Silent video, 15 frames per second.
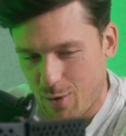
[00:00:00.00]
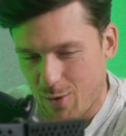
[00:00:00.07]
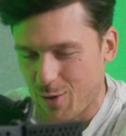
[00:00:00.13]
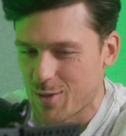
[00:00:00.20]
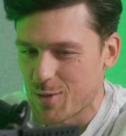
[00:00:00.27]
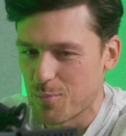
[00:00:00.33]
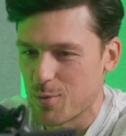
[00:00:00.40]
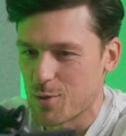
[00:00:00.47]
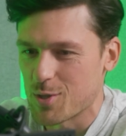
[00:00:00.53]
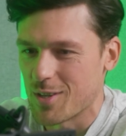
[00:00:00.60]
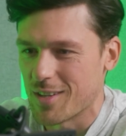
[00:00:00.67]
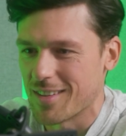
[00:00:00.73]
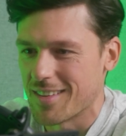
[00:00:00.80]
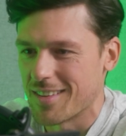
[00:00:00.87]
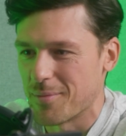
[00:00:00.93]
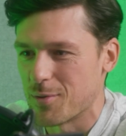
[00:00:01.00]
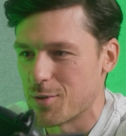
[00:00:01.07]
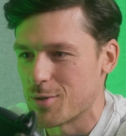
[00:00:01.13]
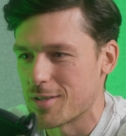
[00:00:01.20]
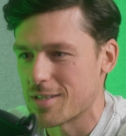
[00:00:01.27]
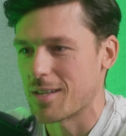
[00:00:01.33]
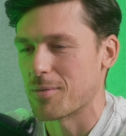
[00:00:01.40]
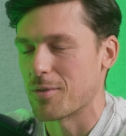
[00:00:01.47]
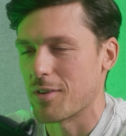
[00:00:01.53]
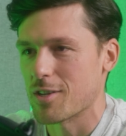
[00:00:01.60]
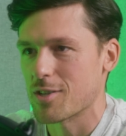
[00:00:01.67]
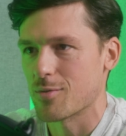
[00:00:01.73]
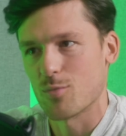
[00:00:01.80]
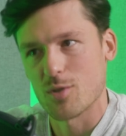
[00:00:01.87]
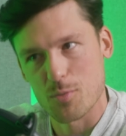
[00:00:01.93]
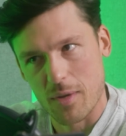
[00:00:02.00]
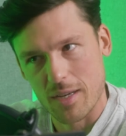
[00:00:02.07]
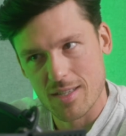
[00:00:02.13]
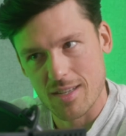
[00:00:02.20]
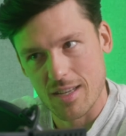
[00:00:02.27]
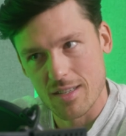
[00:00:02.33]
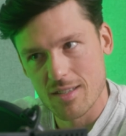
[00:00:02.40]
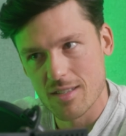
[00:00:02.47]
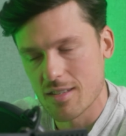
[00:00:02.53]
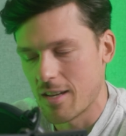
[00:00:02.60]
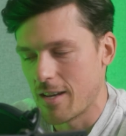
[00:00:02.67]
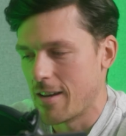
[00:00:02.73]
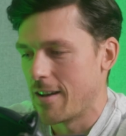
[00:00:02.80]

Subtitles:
also pushing to the same direction, which makes sense.